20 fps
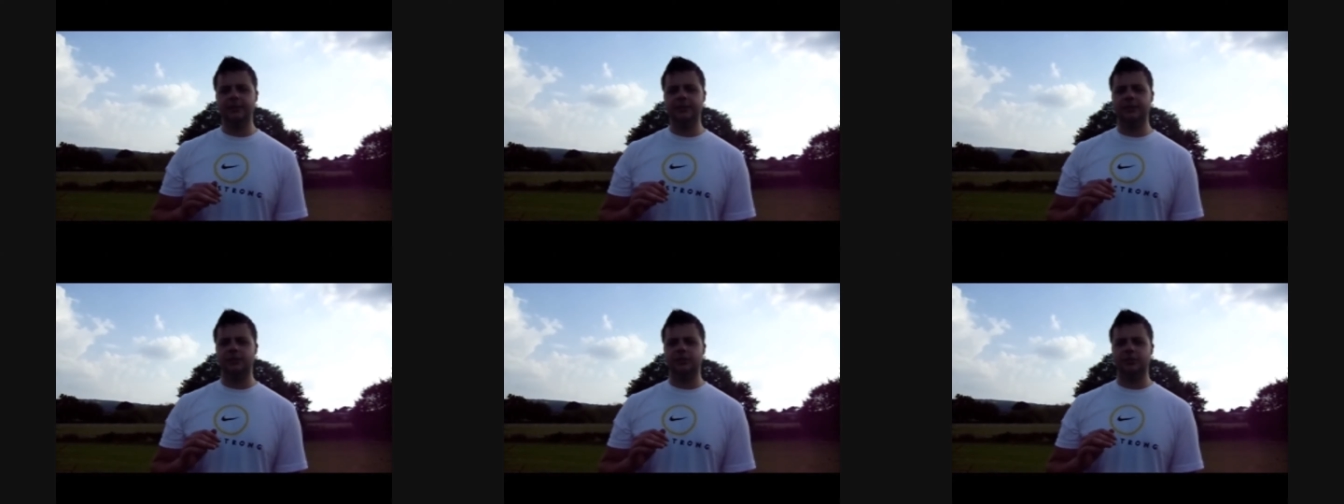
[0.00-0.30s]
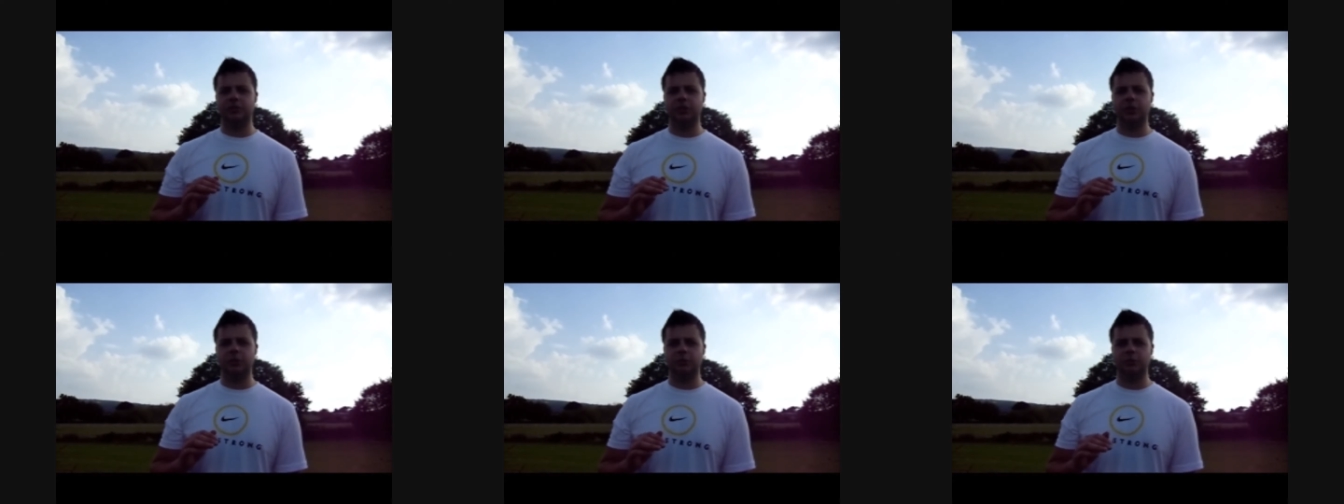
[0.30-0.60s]

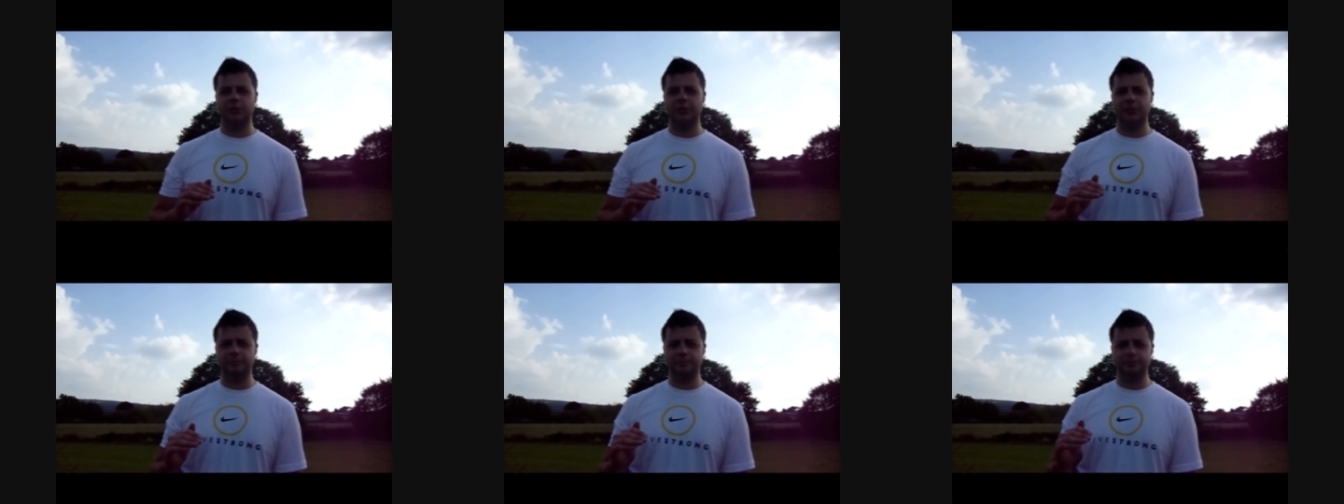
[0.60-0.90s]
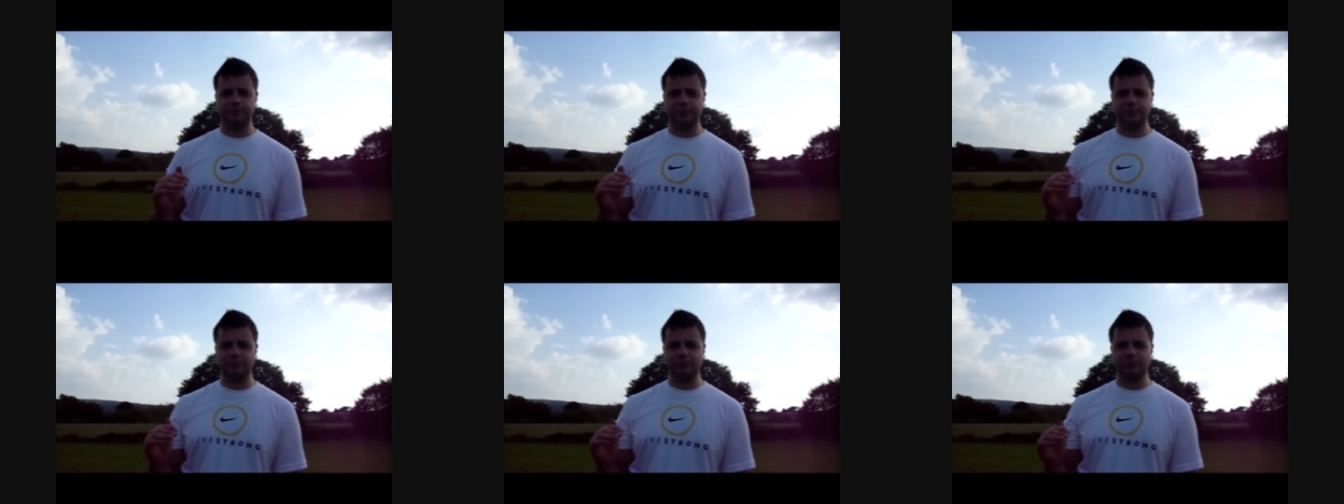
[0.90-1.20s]
excuse me
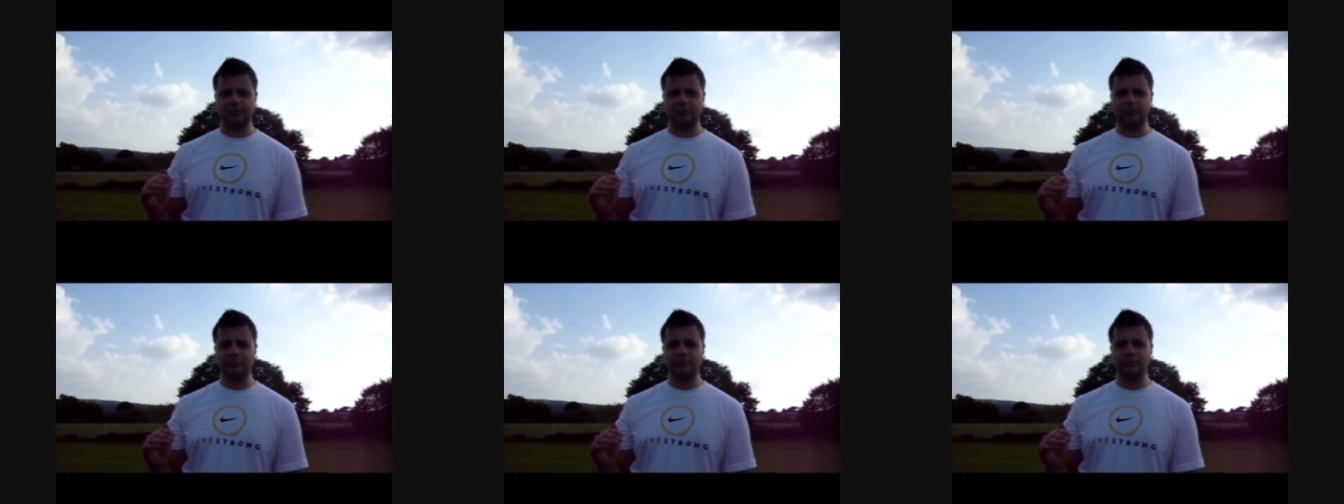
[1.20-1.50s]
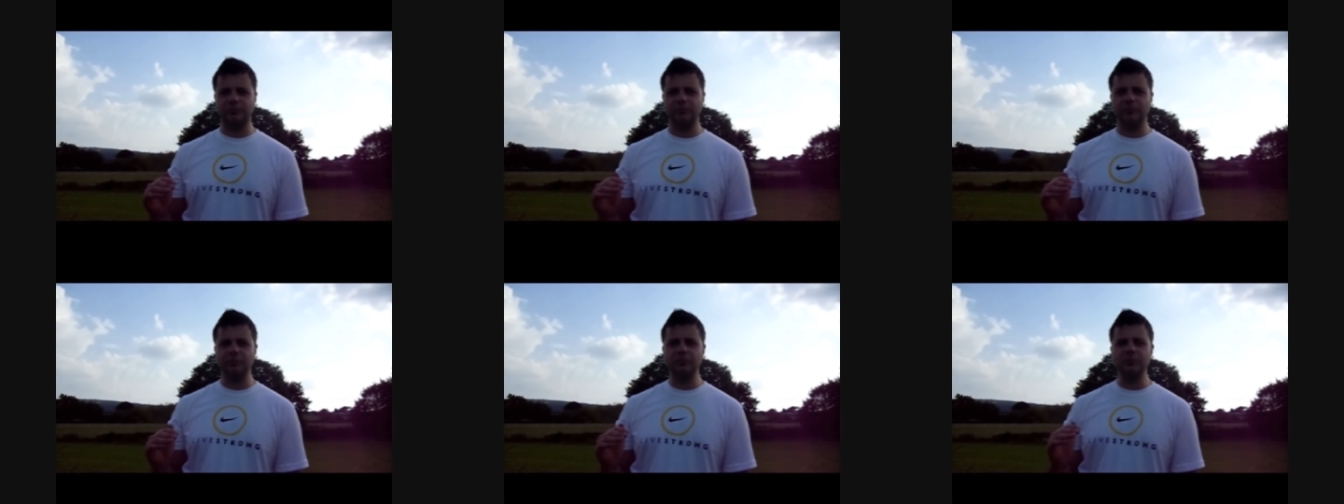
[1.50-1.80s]

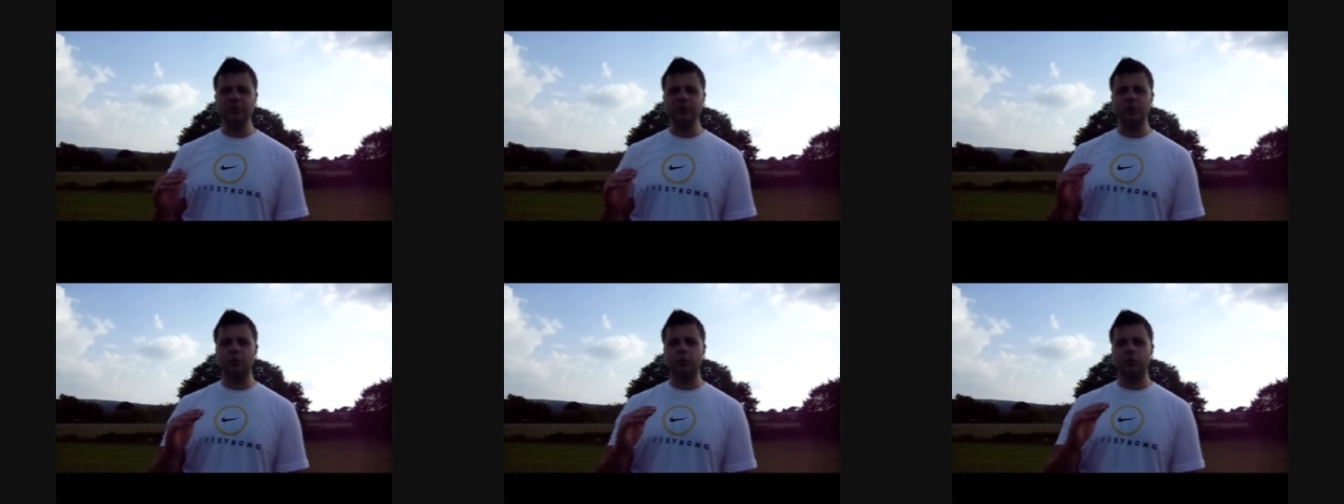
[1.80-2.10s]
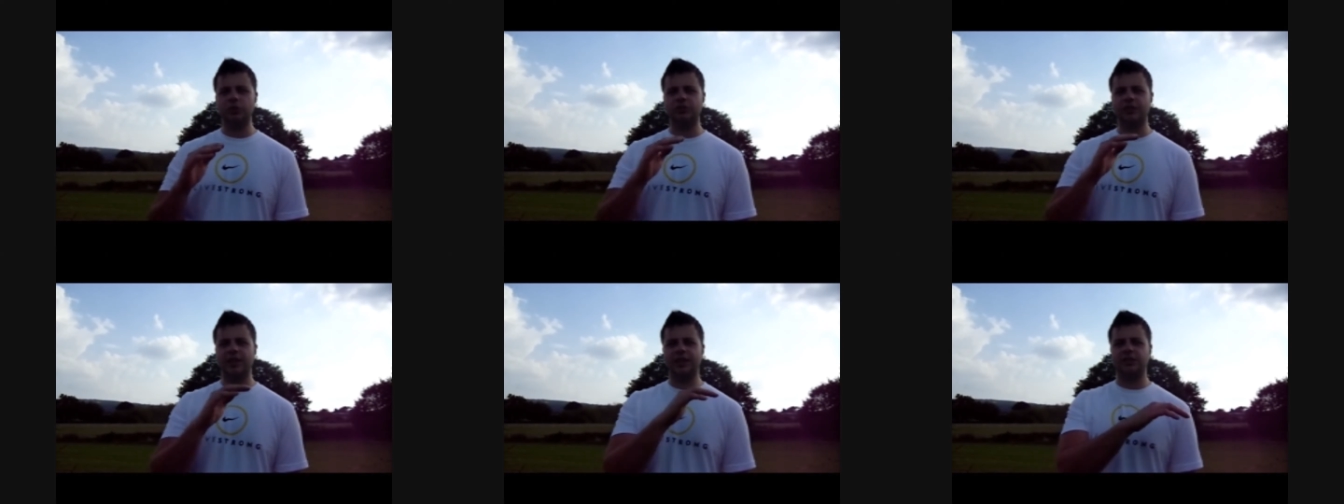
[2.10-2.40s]

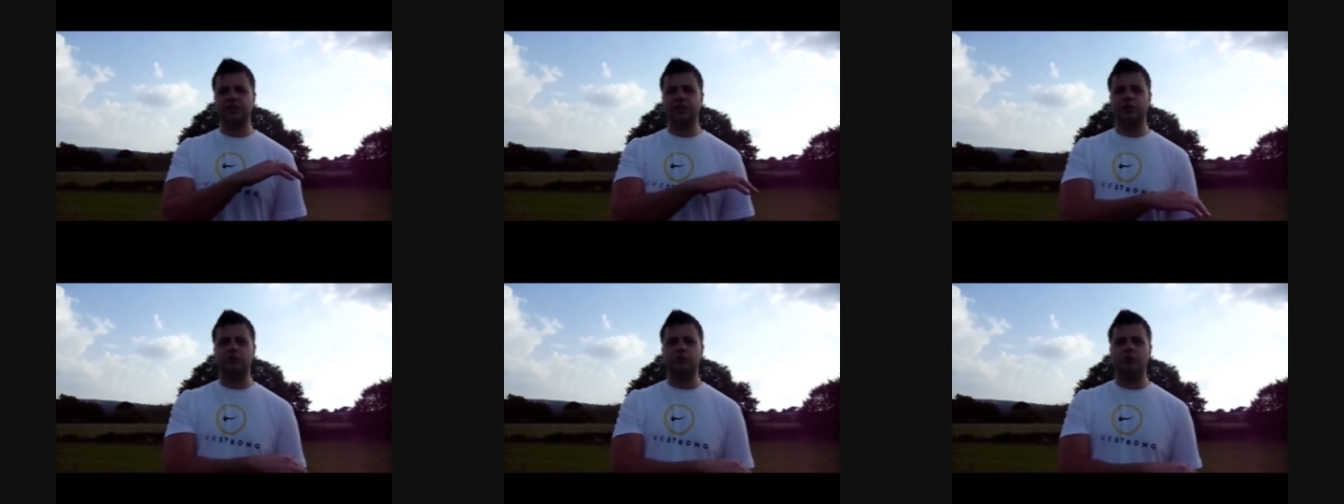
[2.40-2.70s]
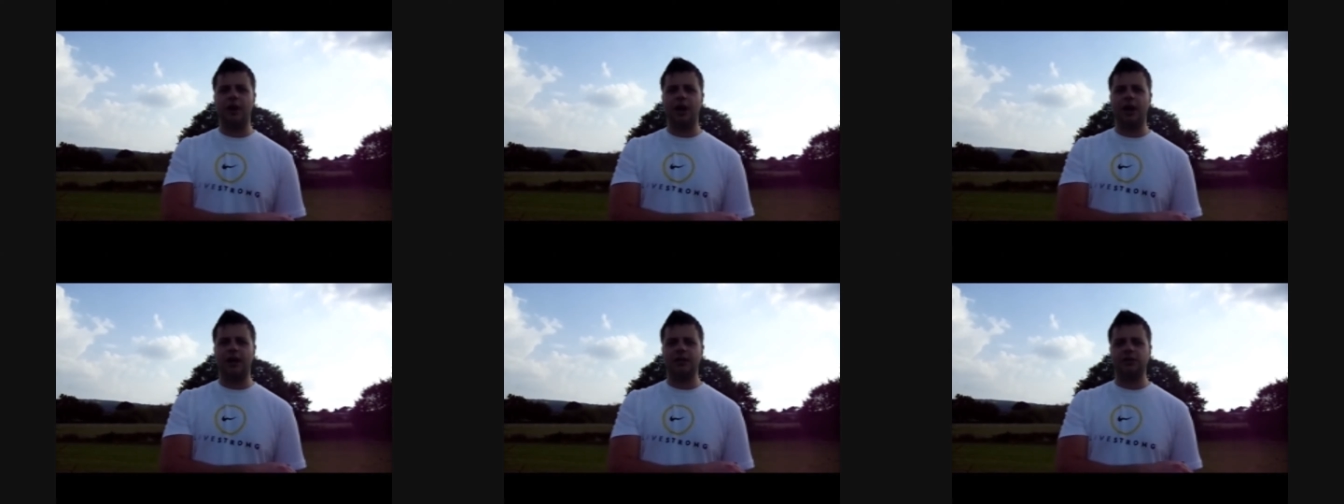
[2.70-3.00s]
will tend to
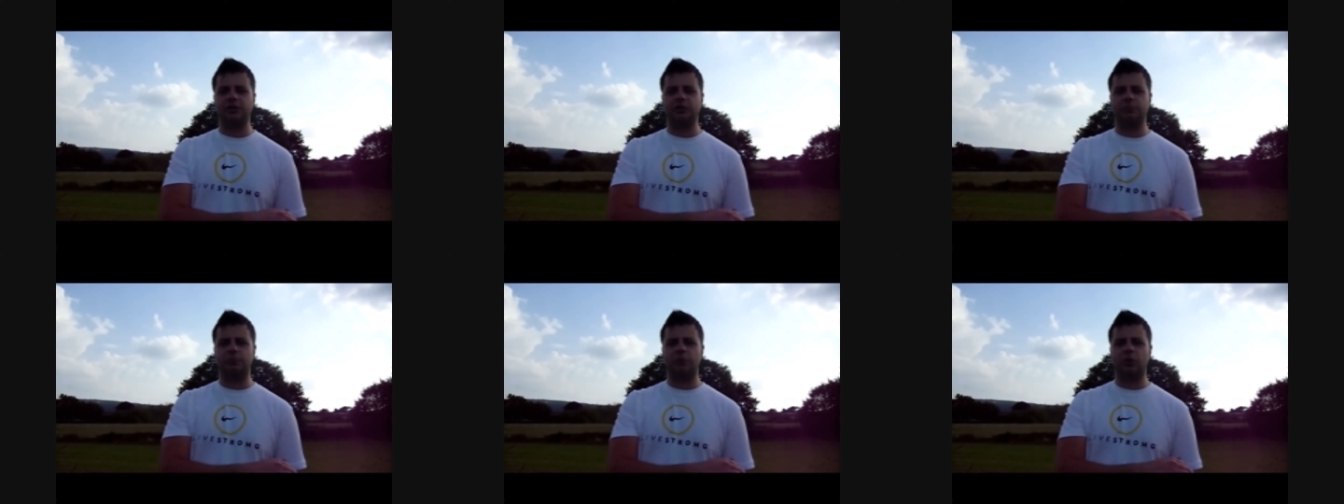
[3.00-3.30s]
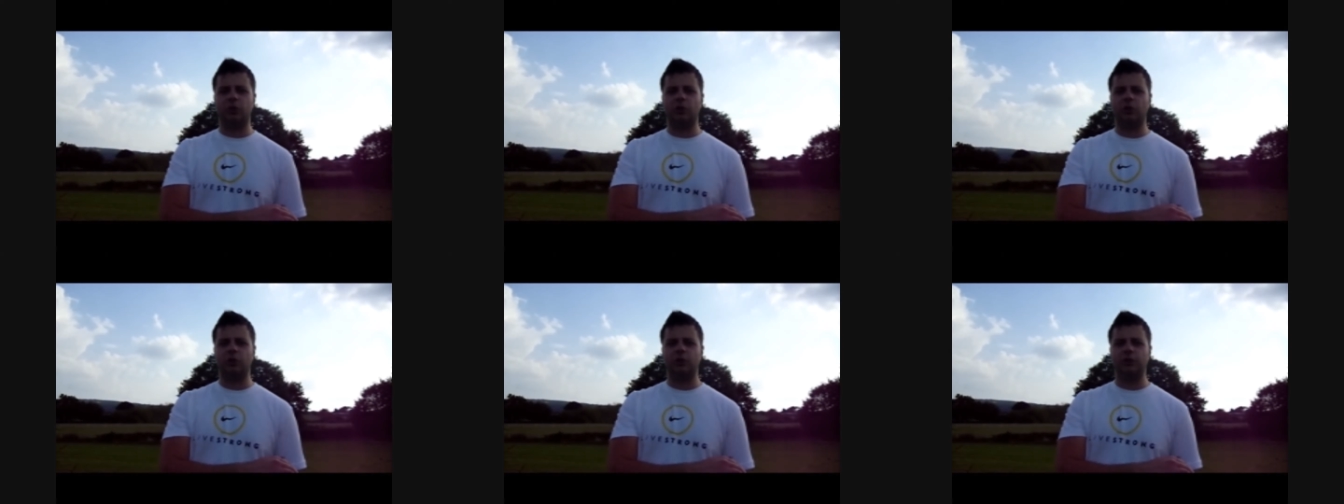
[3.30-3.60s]
rise
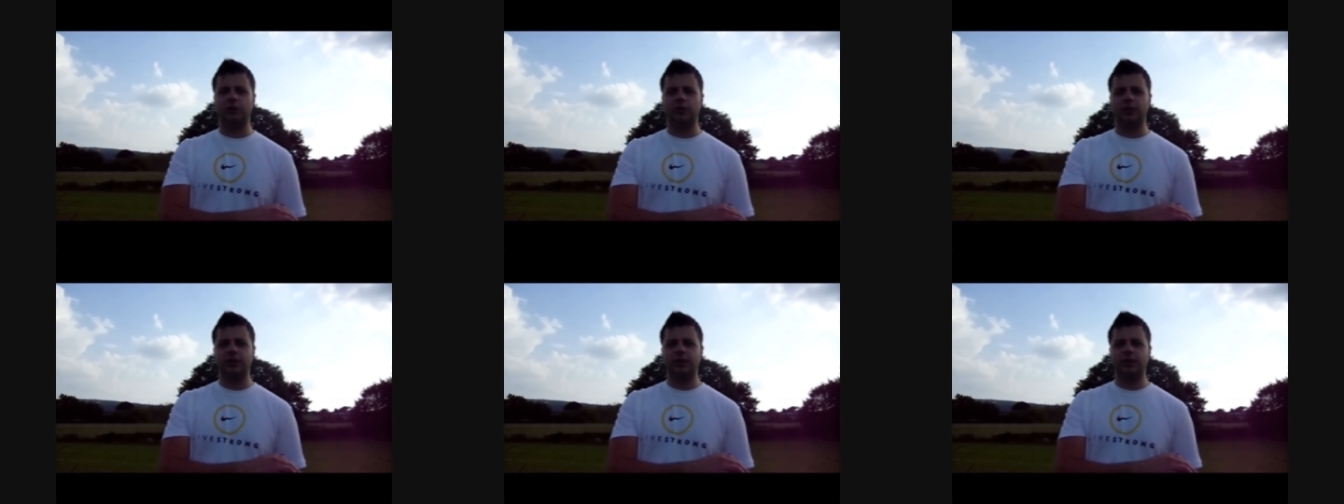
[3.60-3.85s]
more